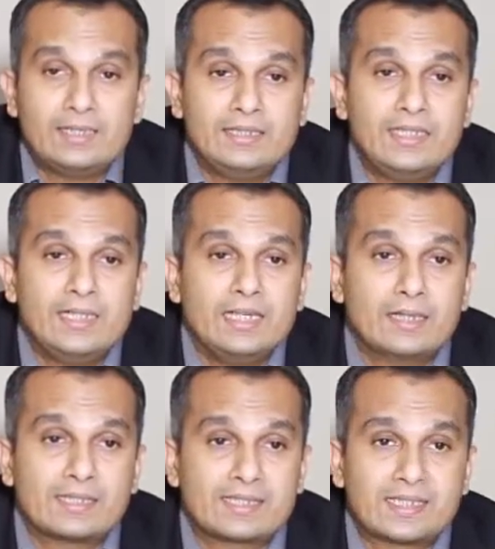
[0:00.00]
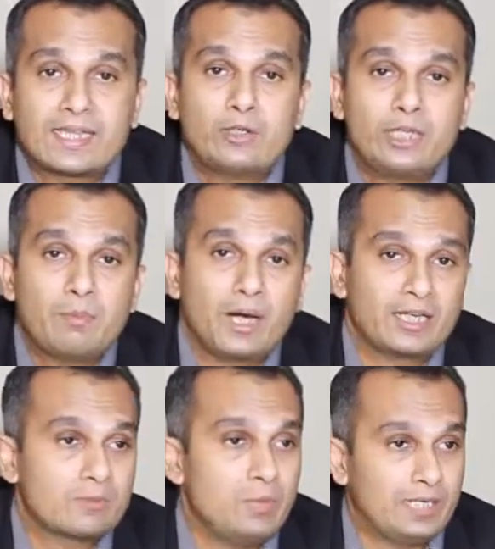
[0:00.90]
The security part
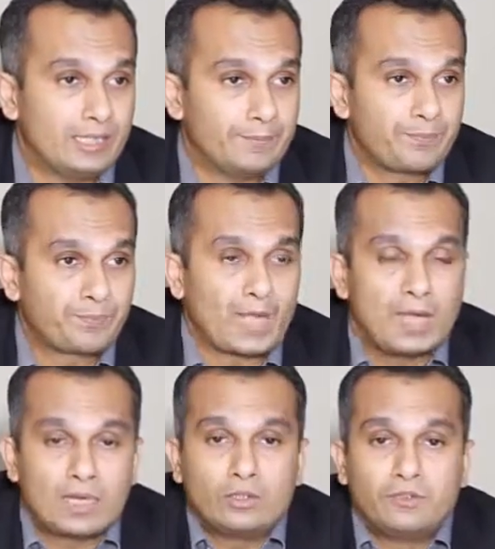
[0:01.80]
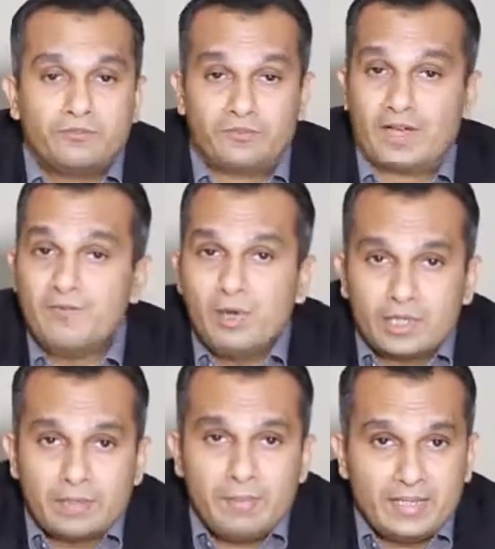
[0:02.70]
is built in. Now the
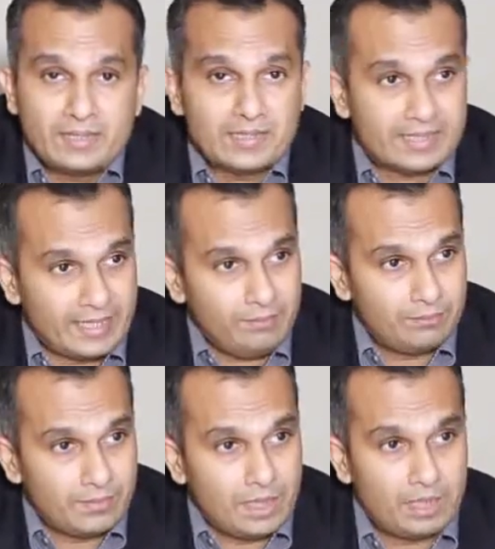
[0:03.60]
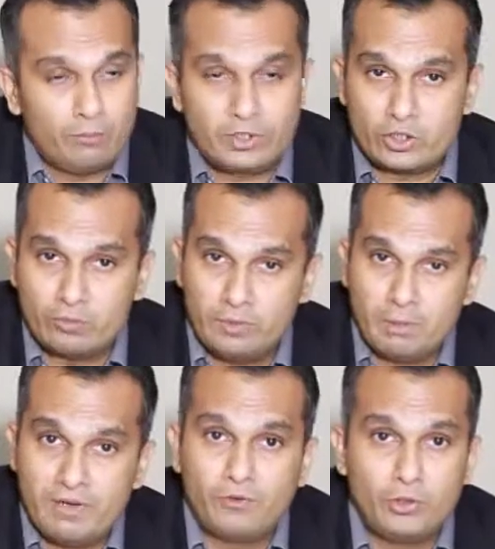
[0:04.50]
framework remains the same, which is the
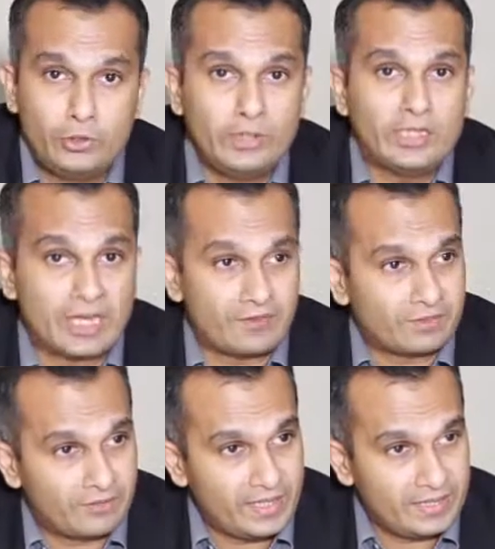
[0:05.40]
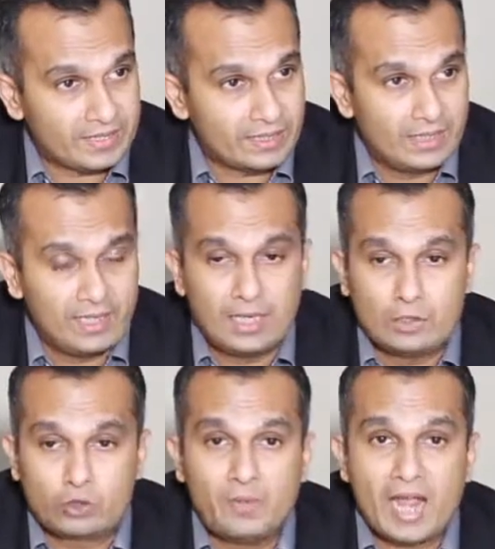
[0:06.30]
before, during and after phase.
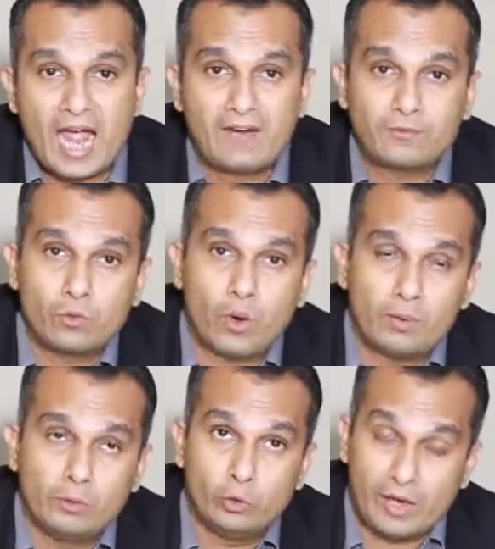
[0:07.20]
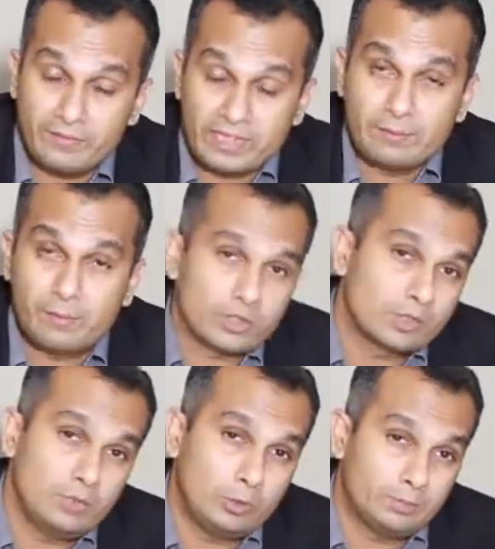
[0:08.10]
So we have to do everything
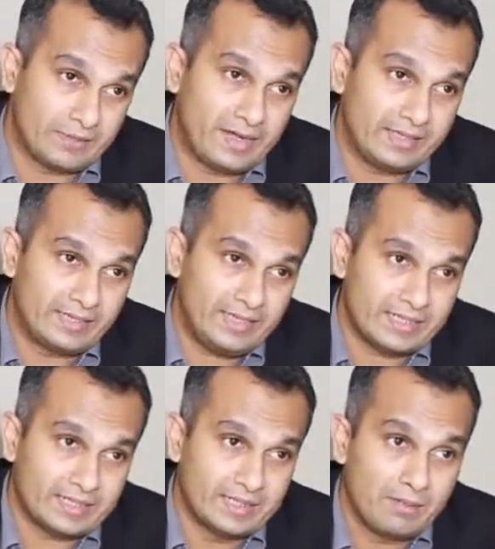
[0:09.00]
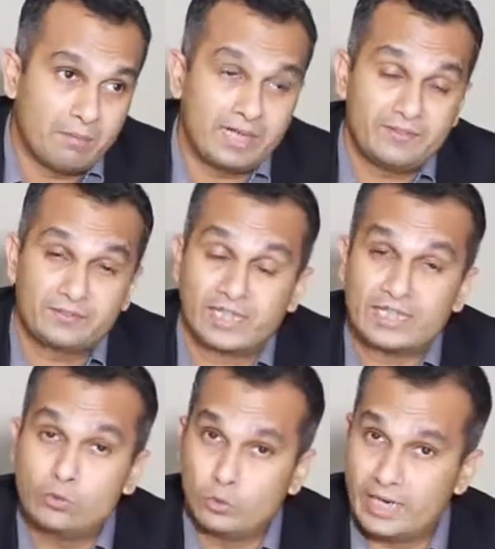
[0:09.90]
possible to prevent threats. But if
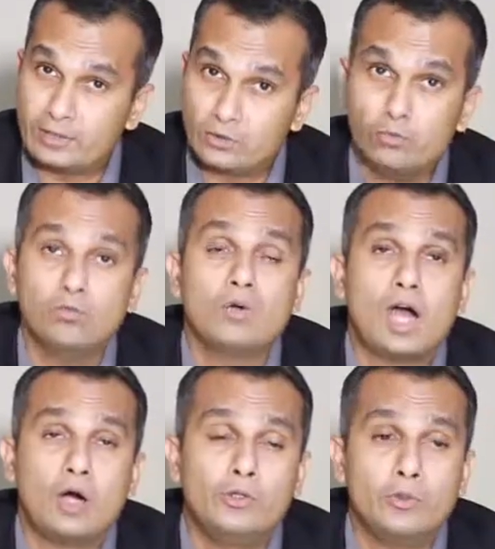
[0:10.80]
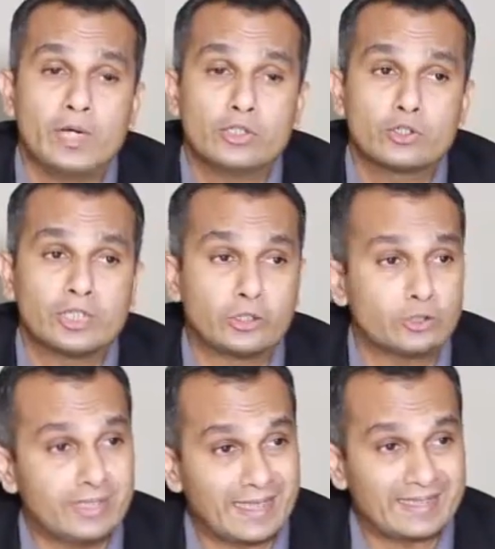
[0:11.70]
threats do get through, how do you ensure that you
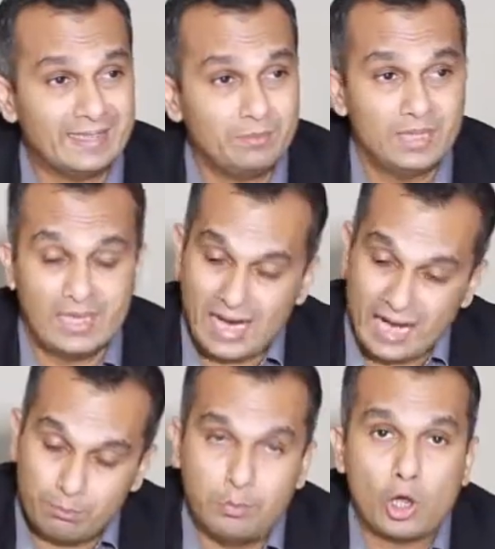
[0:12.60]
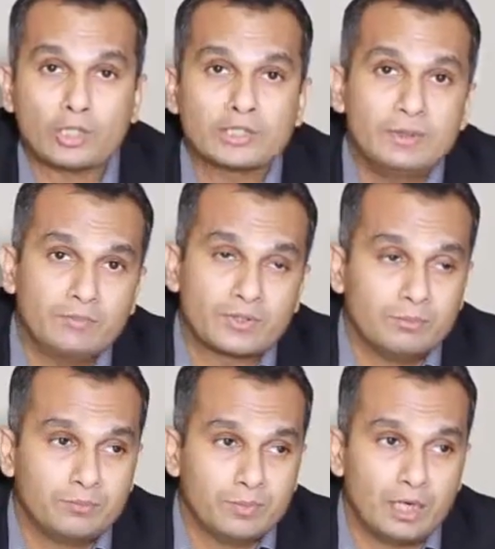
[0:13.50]
detect them and block them
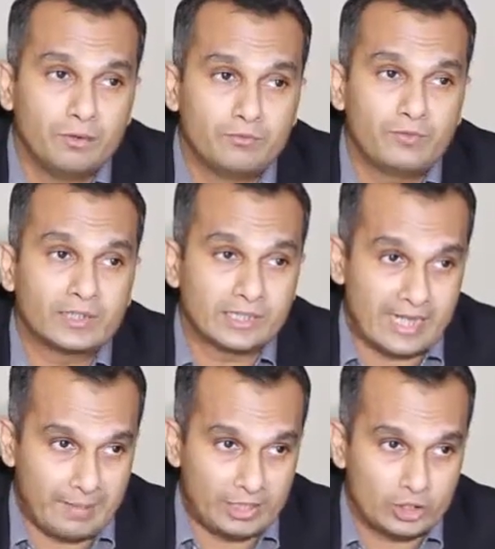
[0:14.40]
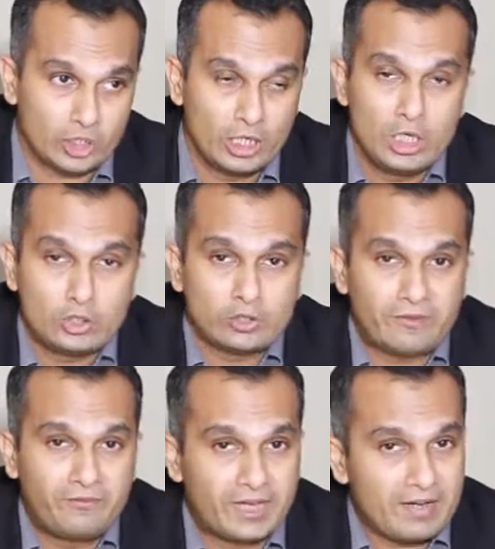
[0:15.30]
from further damage? So the
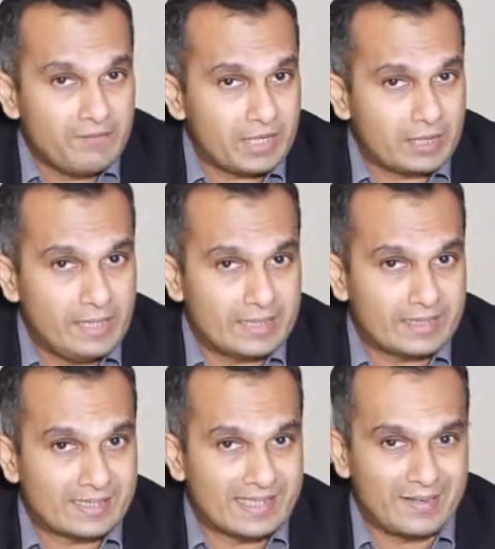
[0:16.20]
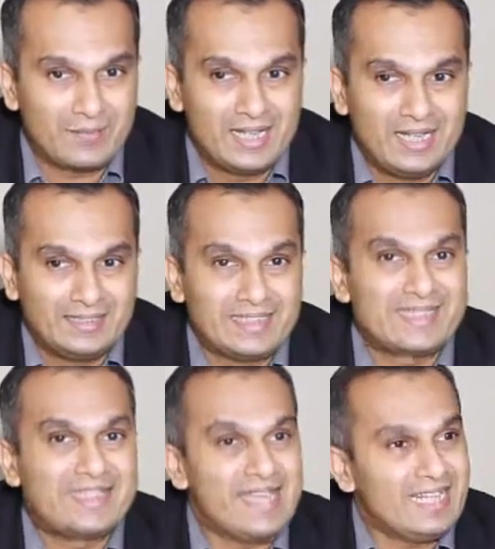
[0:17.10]
framework remains the same. The
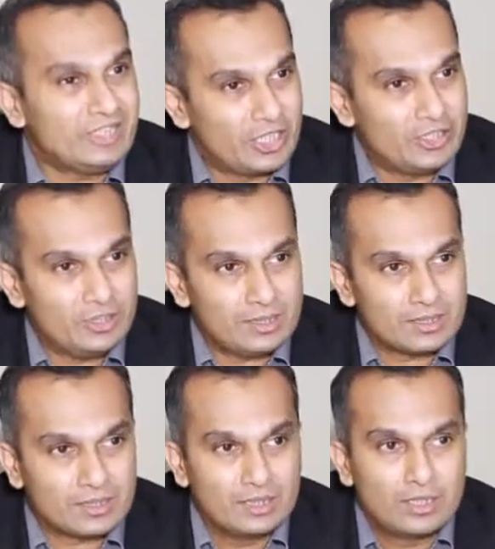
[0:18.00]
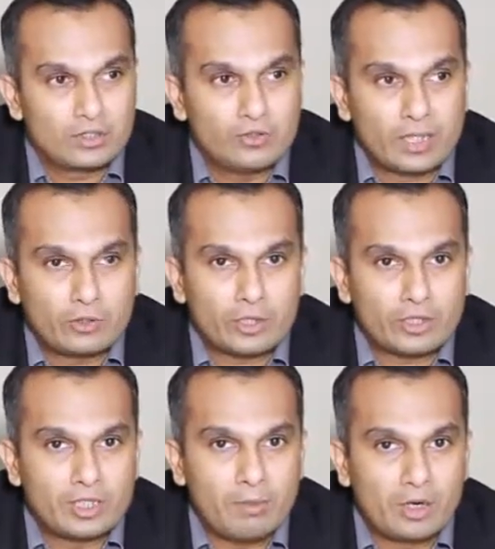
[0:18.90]
scale changes. So you're now
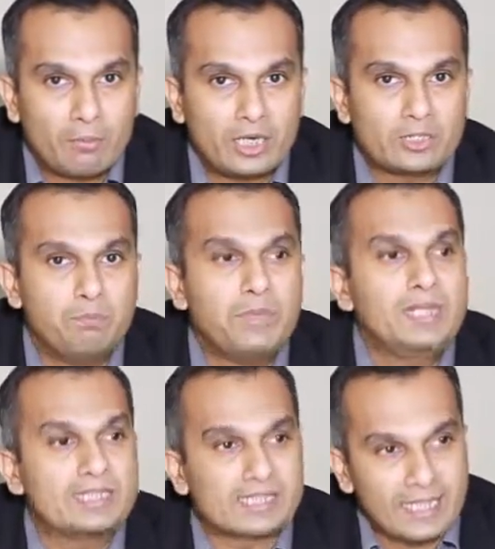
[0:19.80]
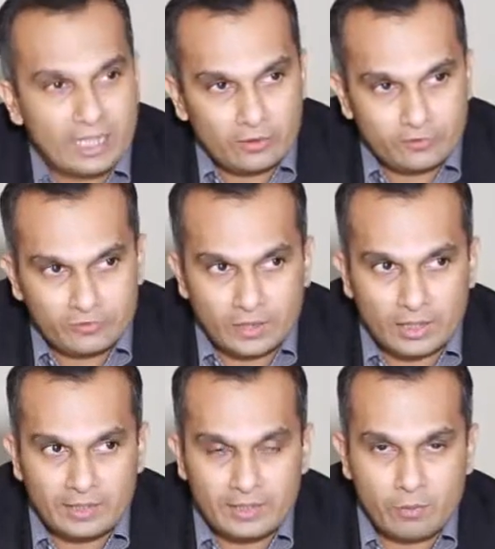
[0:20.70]
talking about a much bigger scale
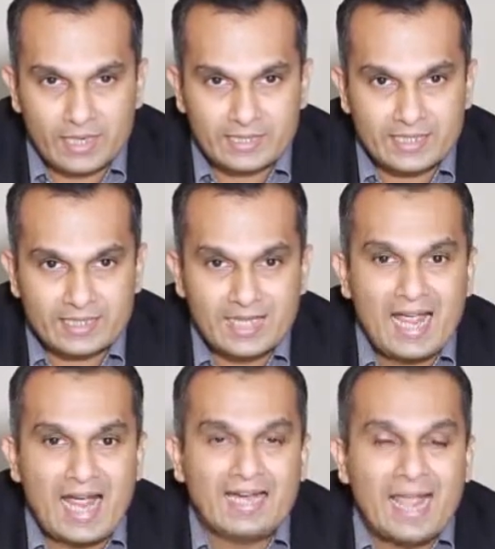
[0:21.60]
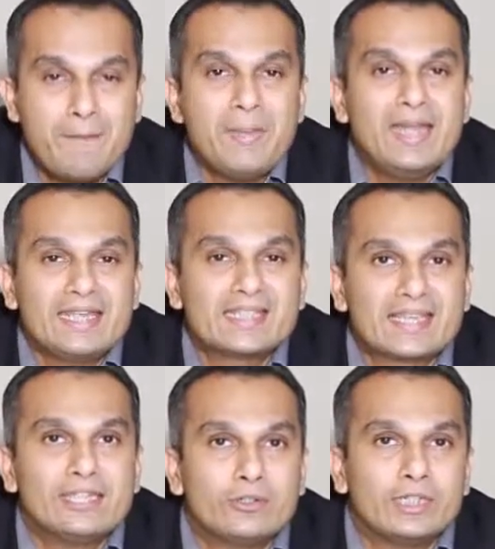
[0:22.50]
of devices and embedding
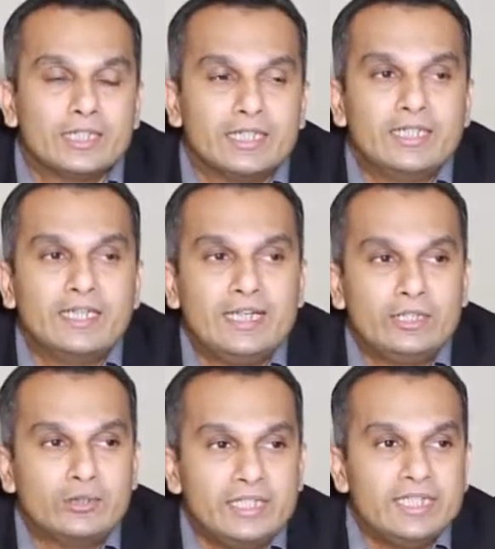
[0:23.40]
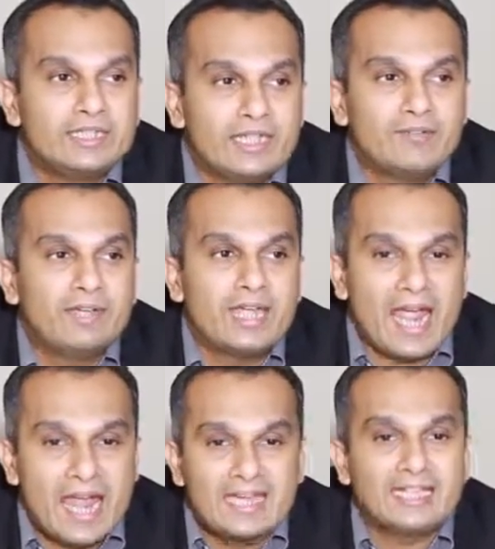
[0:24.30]
security into each and every
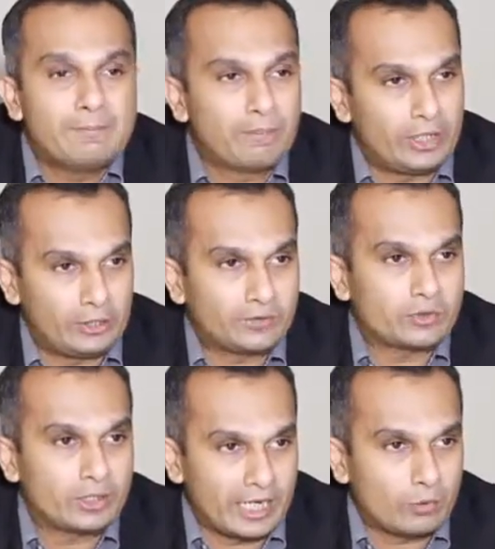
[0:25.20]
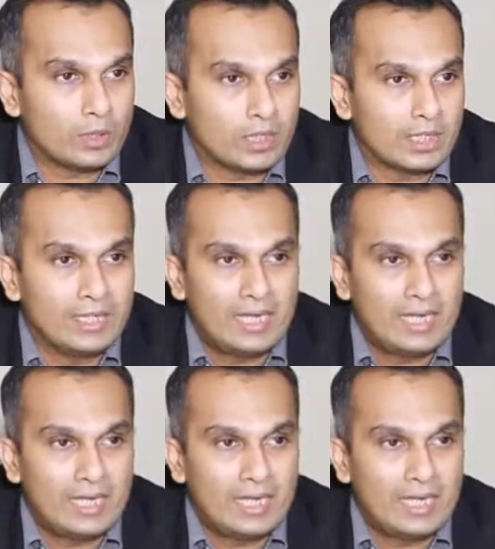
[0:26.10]
entry point onto the network.